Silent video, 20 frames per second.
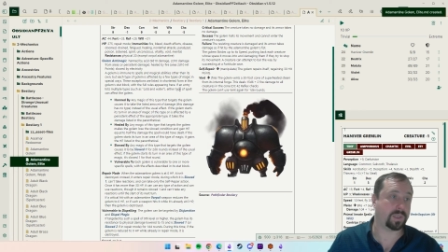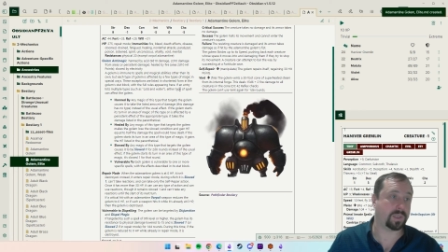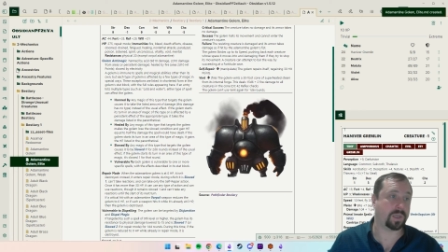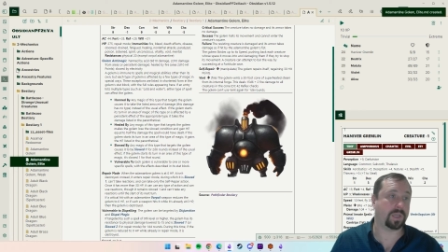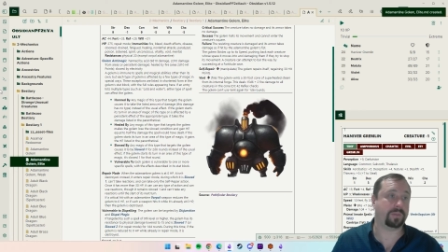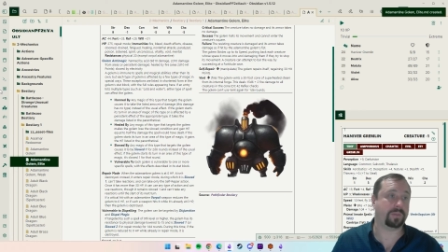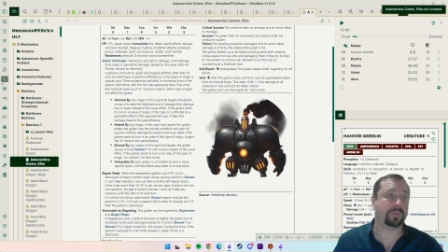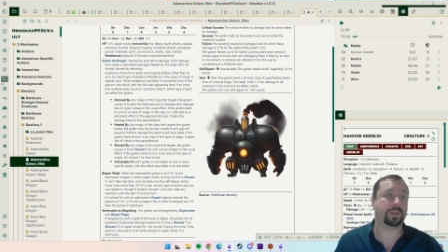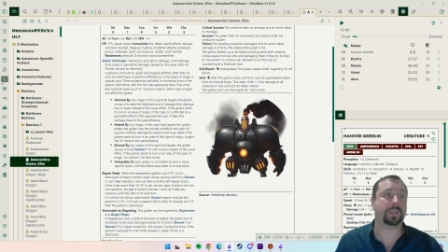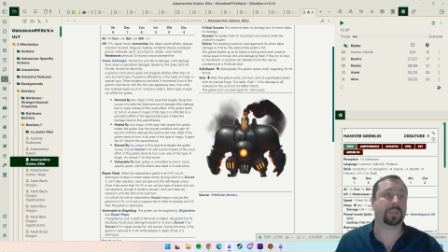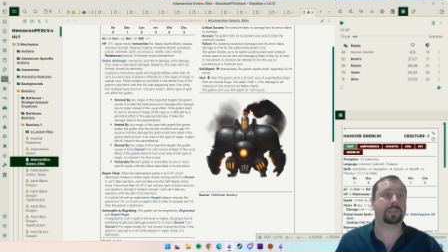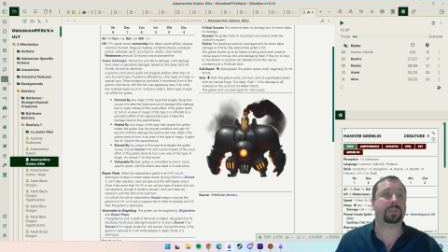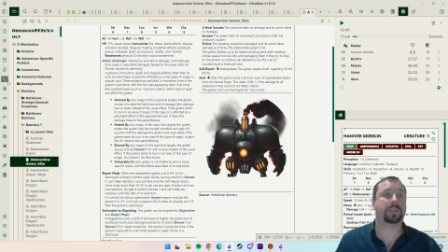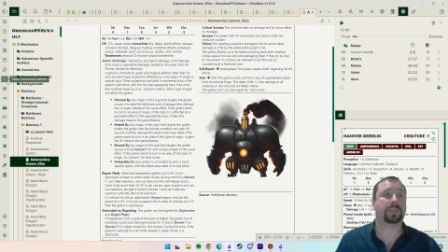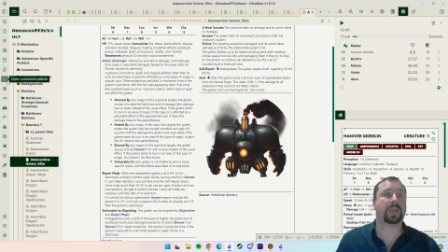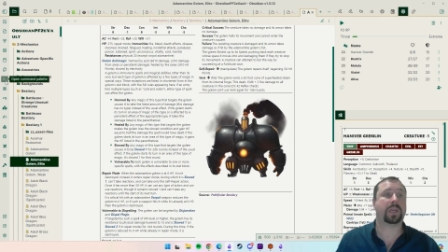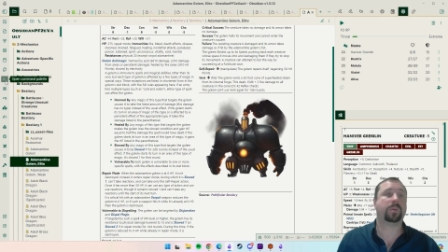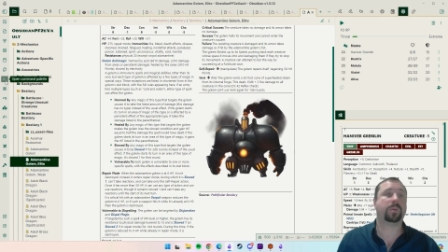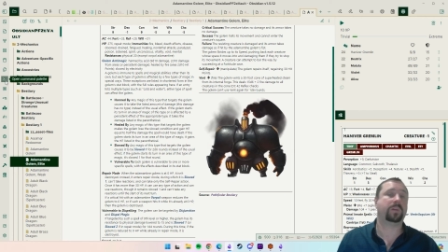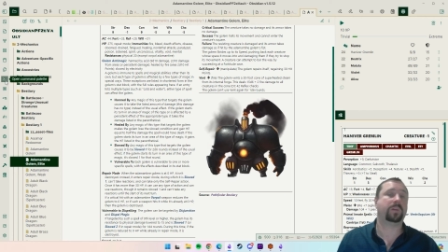So you don't even
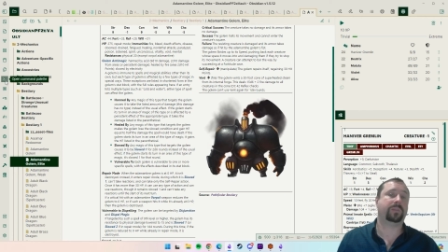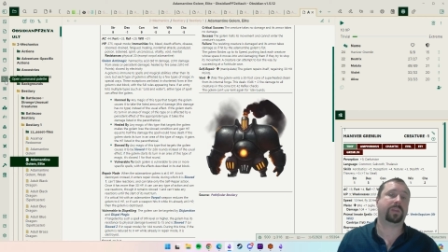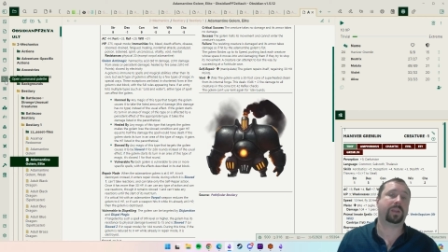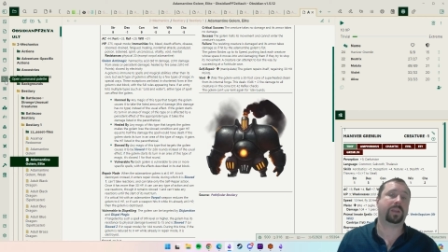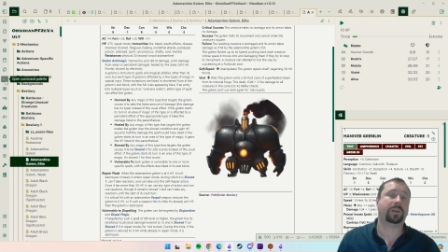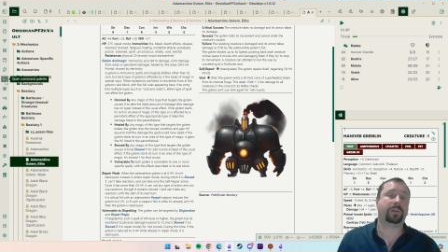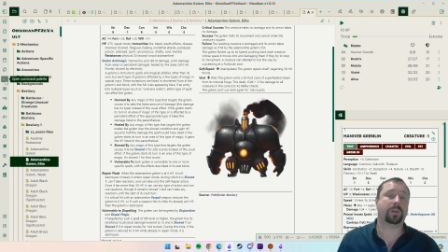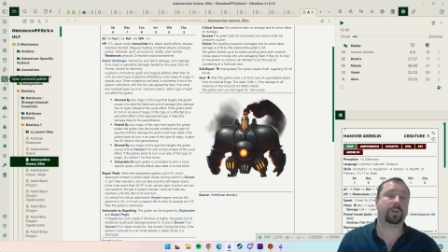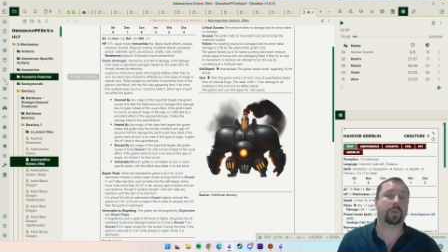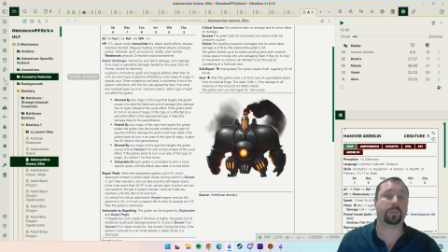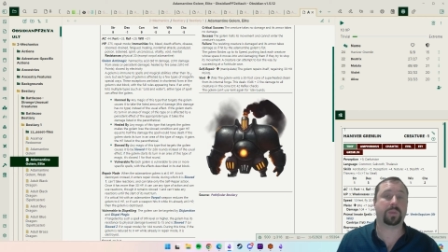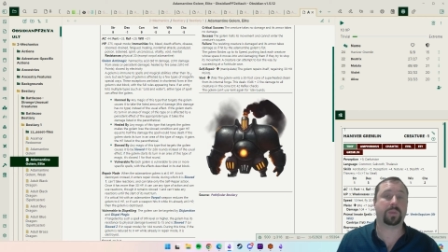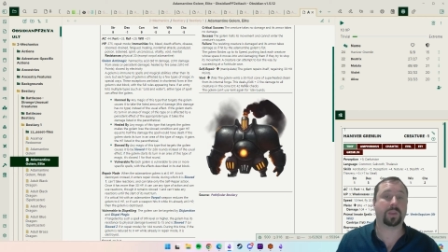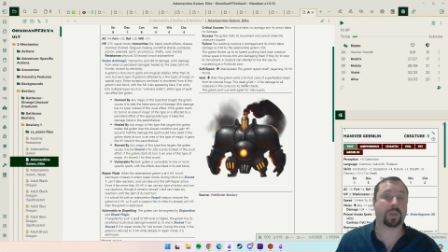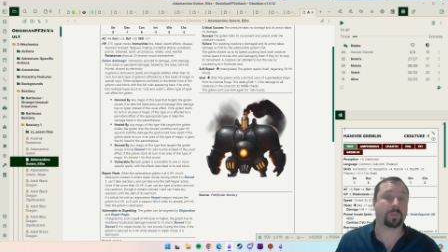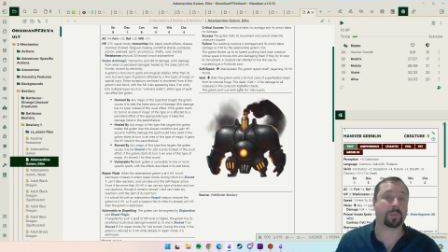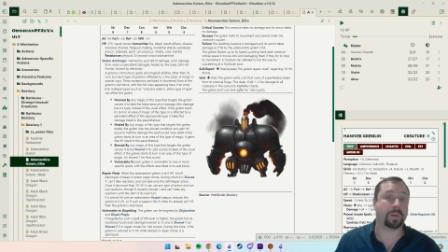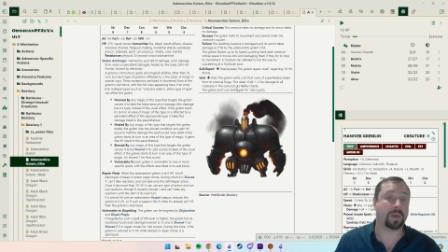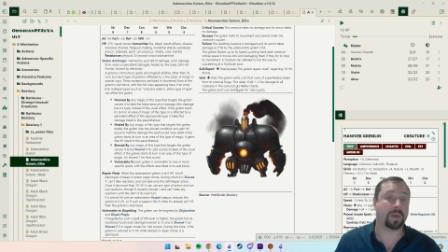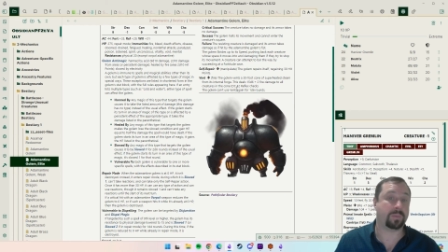need to come over here and
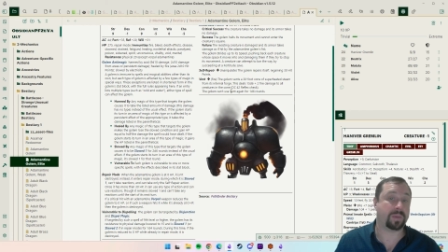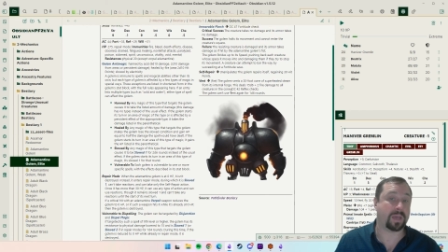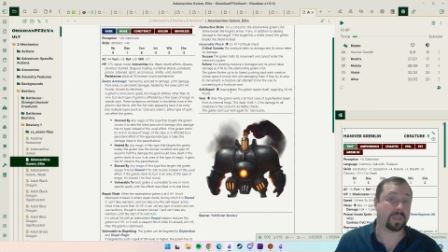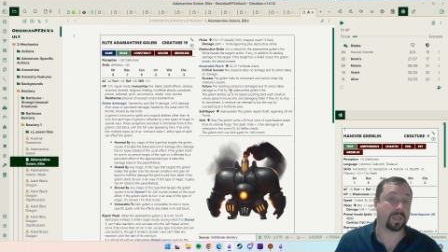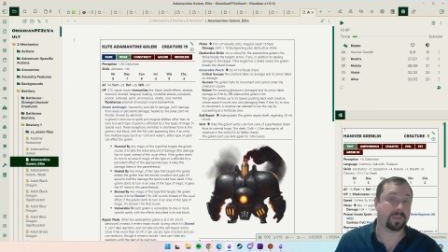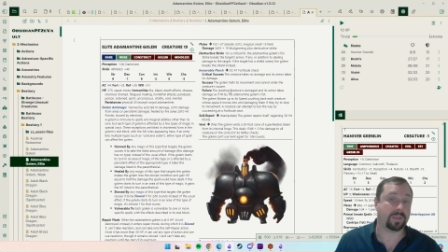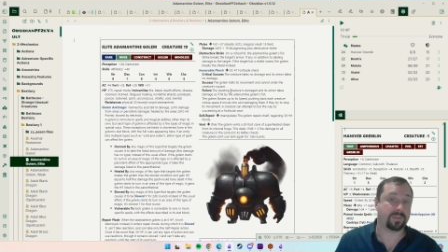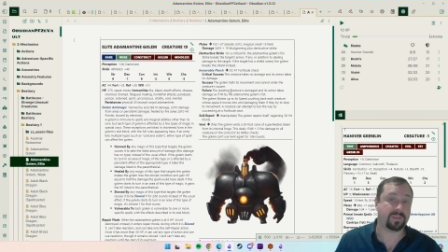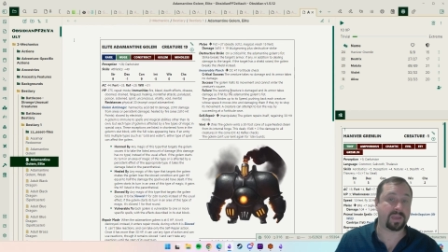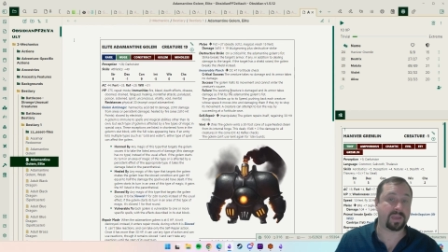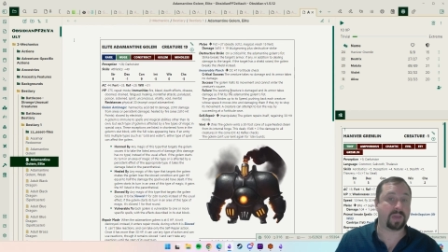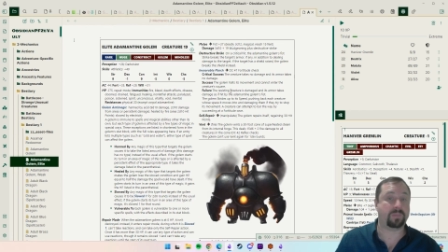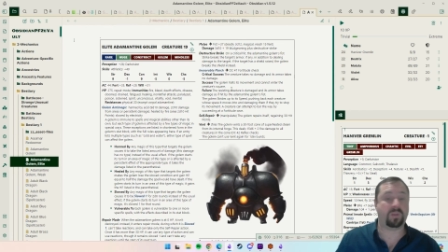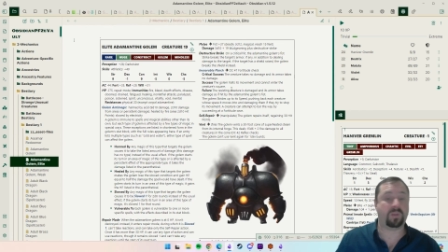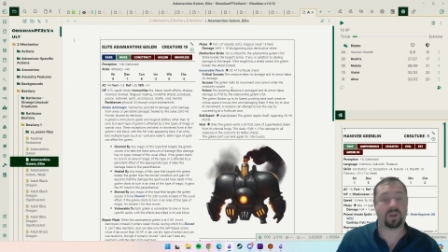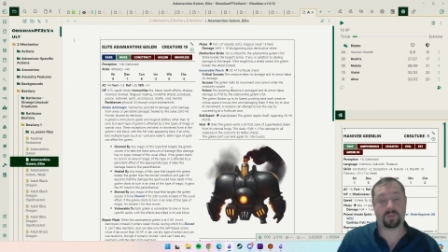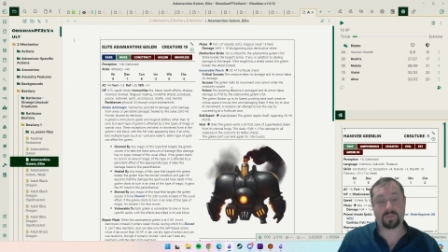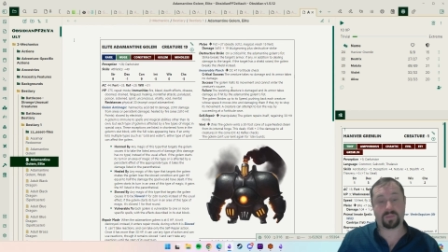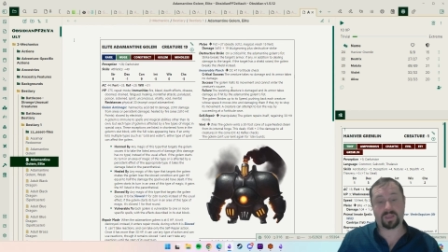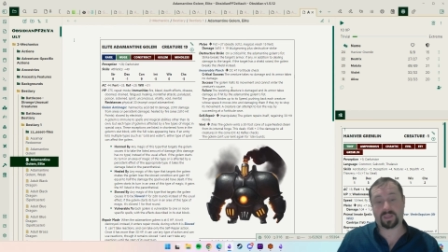open the command palette.
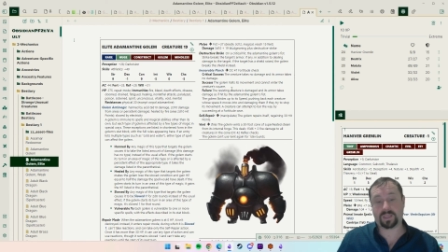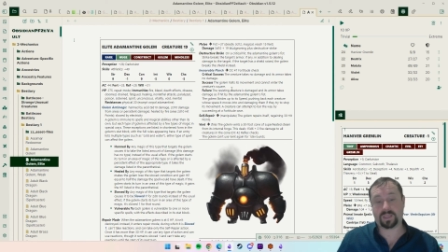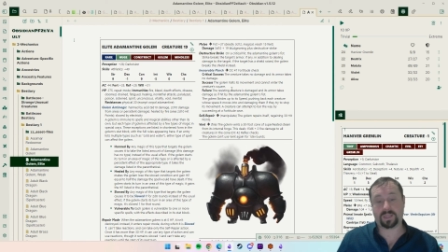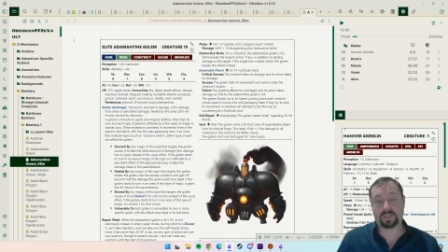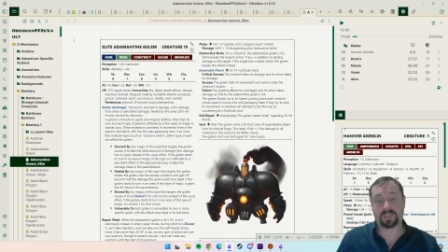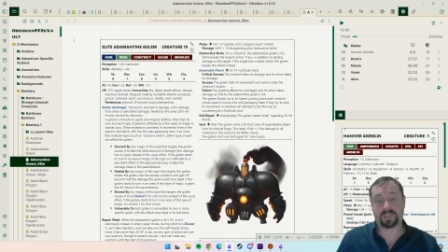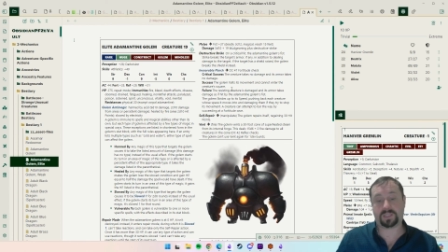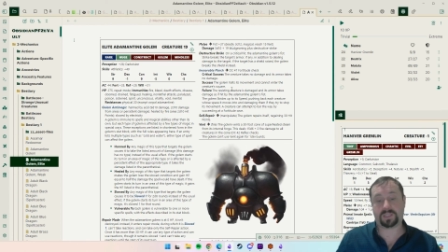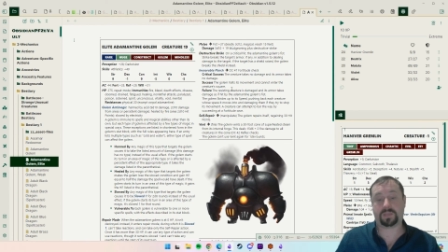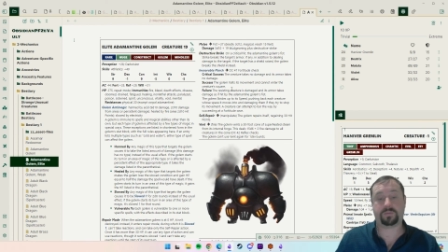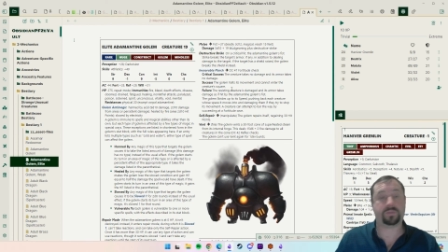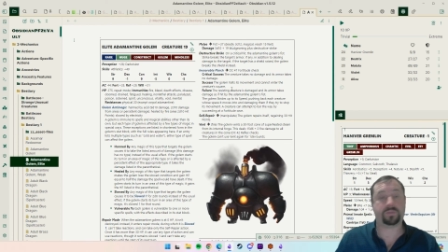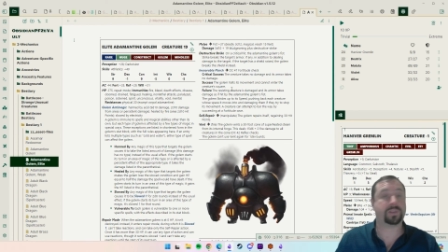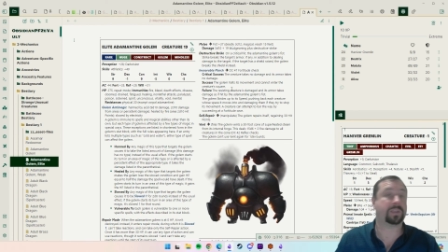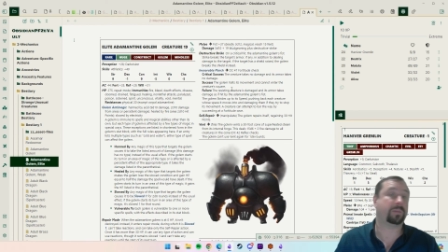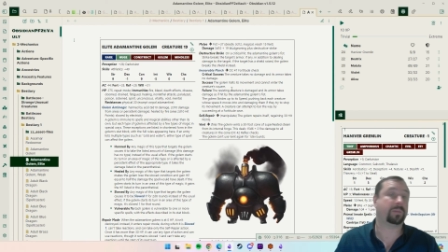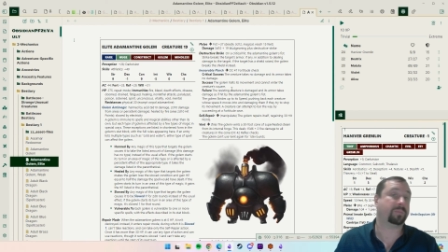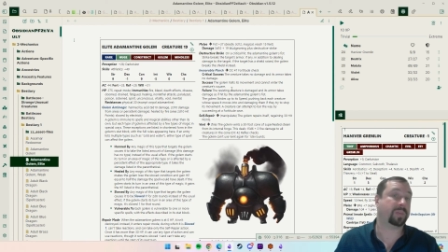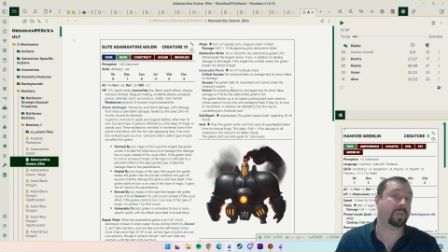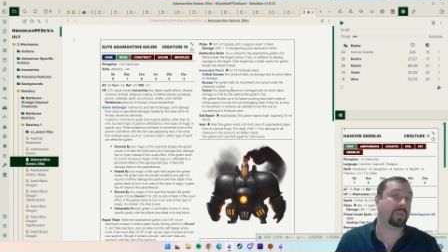That might make it
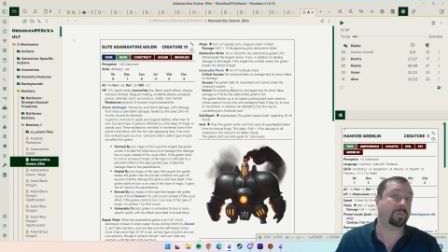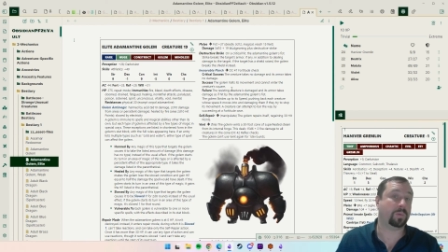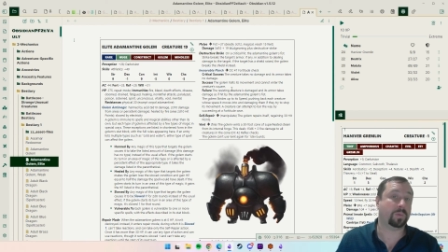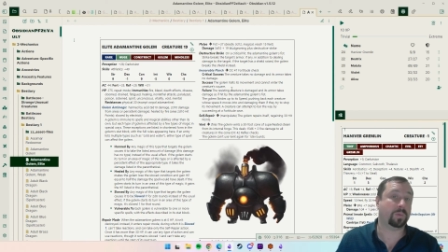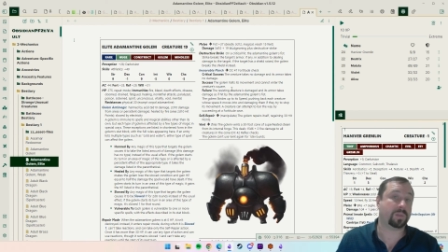easier for some